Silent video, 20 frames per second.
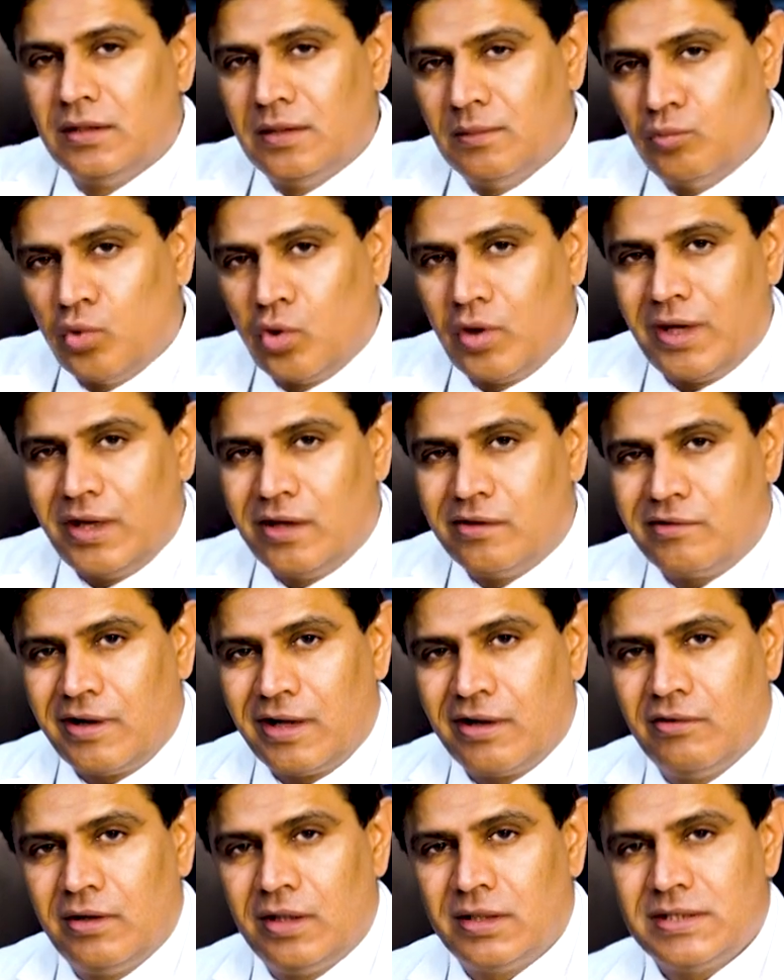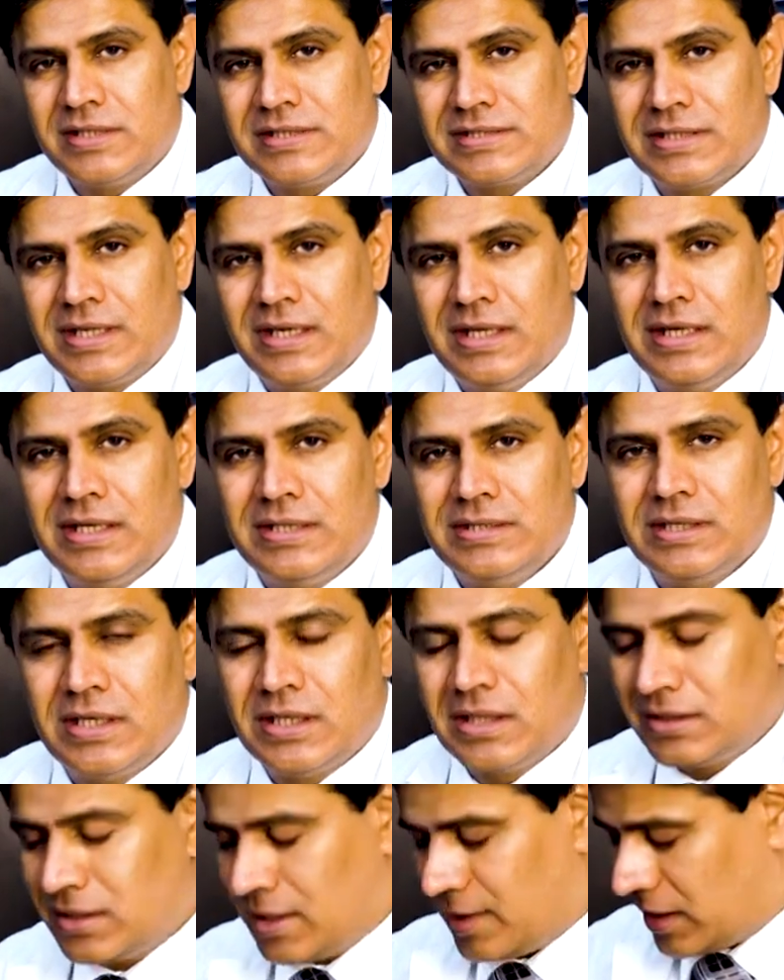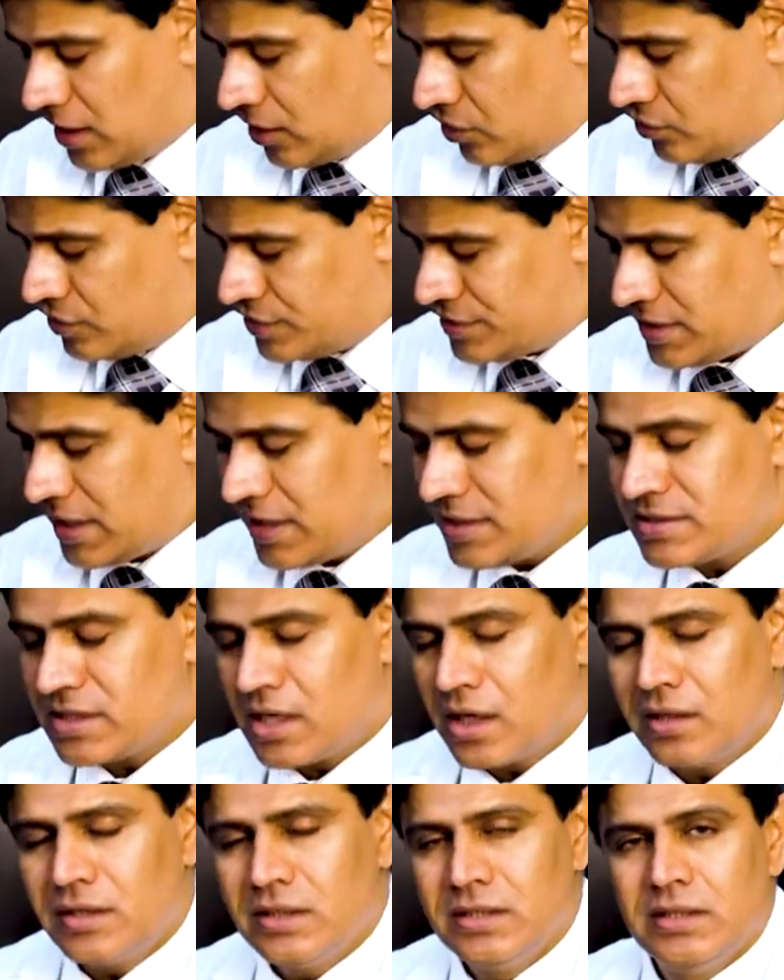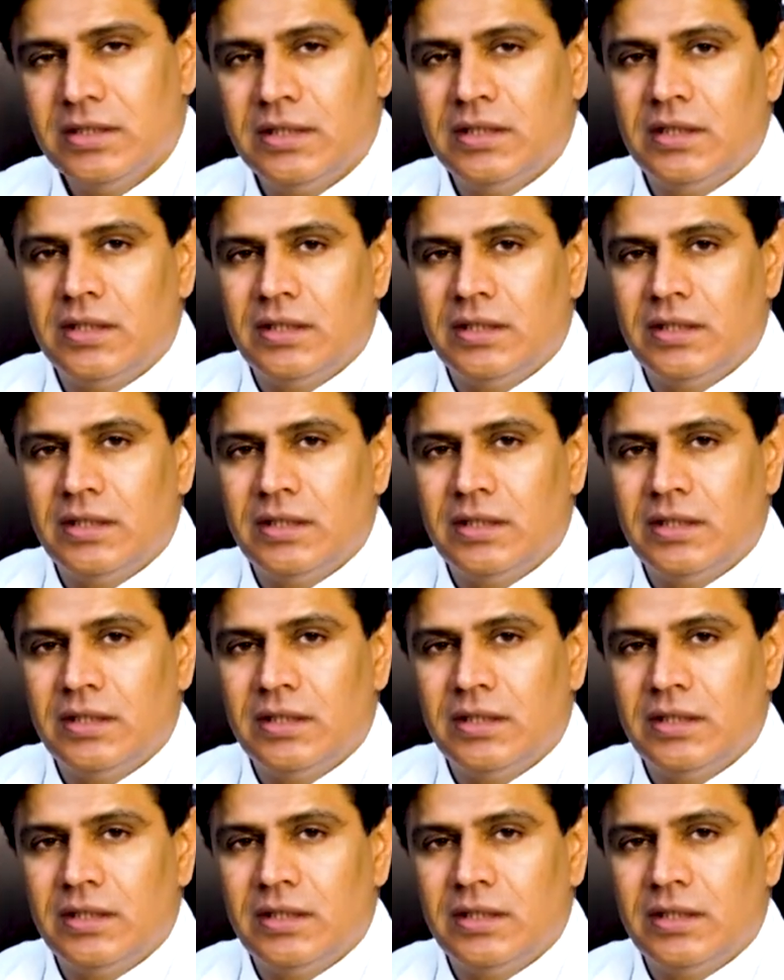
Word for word: The more irregular the skin is, uh, the keratinocytes are,